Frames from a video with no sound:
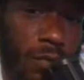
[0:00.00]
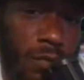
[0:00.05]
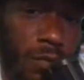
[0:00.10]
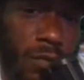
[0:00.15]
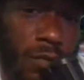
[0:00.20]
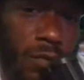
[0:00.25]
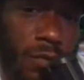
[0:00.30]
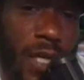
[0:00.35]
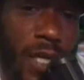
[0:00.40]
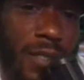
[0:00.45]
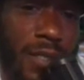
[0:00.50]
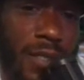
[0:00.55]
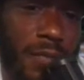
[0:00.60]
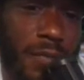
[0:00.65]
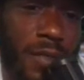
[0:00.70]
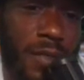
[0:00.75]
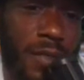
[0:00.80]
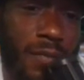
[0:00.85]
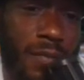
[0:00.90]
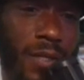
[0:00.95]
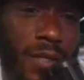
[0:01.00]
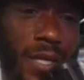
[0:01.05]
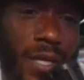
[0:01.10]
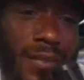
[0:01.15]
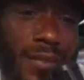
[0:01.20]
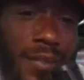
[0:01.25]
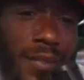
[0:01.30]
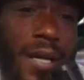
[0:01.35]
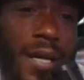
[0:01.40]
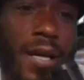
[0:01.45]
Like, come on, bro. Like,
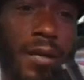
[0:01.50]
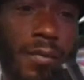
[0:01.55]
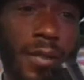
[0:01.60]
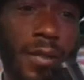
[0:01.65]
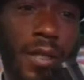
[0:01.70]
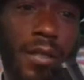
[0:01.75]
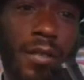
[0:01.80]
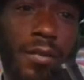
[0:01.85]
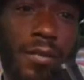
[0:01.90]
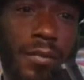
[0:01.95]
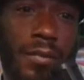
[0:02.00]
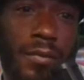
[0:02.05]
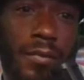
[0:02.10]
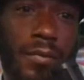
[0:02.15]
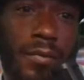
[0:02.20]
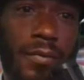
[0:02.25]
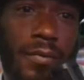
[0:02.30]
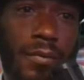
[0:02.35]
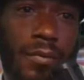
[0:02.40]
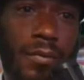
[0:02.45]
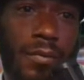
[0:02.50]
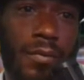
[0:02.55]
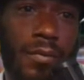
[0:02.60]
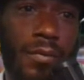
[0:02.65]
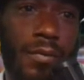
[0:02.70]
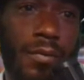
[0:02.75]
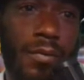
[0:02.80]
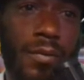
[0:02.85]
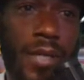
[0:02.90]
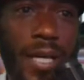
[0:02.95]
stop.
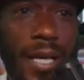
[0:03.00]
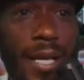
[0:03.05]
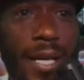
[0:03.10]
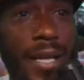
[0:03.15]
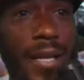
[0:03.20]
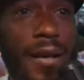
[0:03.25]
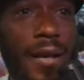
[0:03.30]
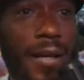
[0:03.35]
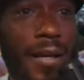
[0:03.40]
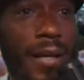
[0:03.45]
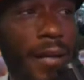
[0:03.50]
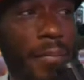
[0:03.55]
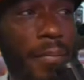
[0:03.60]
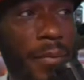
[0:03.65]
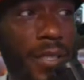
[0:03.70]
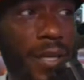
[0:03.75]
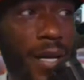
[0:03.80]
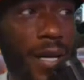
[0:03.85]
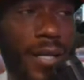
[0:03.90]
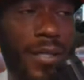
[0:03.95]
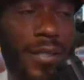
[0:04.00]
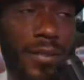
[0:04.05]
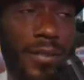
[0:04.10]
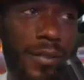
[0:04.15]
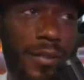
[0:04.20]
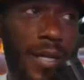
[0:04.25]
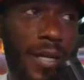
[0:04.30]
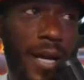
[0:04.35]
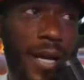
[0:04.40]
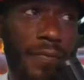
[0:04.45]
And I mean,
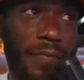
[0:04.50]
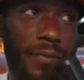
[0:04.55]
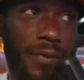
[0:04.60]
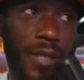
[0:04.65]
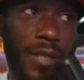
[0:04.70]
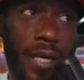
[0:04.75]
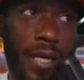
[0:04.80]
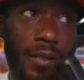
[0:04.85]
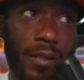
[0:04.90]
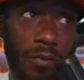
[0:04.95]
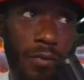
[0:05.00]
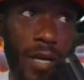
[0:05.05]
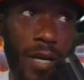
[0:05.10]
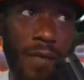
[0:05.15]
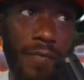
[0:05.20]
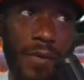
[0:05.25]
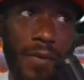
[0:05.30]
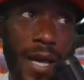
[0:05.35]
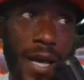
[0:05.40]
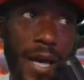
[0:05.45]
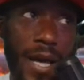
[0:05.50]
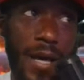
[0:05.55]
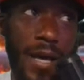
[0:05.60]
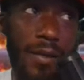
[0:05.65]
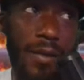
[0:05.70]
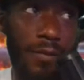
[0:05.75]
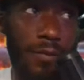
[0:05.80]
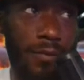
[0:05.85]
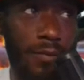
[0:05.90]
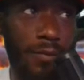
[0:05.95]
honestly, I feel like you haven't
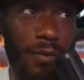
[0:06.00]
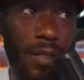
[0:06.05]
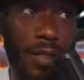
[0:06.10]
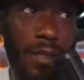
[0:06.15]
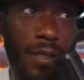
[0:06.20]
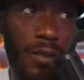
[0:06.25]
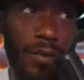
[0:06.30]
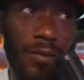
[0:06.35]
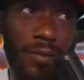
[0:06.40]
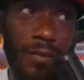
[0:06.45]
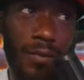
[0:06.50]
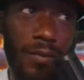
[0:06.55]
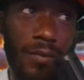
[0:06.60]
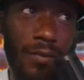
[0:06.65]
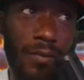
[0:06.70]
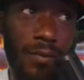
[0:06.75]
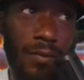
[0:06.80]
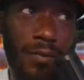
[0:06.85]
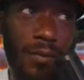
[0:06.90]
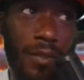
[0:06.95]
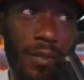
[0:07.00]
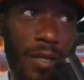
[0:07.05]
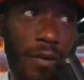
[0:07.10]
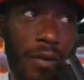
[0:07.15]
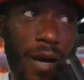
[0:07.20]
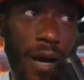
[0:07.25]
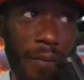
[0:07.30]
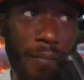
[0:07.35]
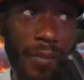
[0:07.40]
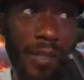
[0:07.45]
had,
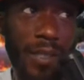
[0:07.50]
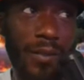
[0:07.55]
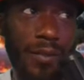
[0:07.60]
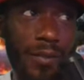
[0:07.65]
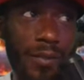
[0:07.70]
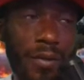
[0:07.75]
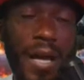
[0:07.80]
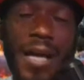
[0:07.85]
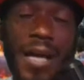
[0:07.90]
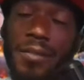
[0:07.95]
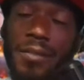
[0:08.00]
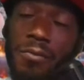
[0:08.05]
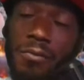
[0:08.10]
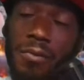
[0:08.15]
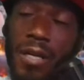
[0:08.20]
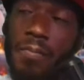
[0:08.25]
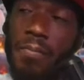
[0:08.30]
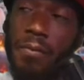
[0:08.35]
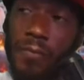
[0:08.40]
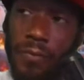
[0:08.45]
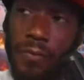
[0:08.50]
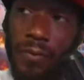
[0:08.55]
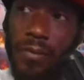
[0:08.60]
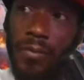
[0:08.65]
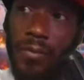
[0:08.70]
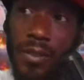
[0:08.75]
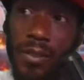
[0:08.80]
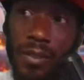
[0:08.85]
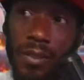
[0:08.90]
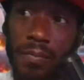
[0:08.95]
you had some great
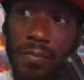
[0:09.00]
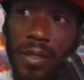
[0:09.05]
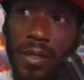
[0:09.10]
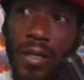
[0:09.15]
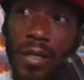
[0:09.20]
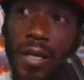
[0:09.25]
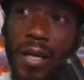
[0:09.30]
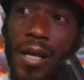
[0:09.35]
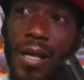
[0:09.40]
performances, but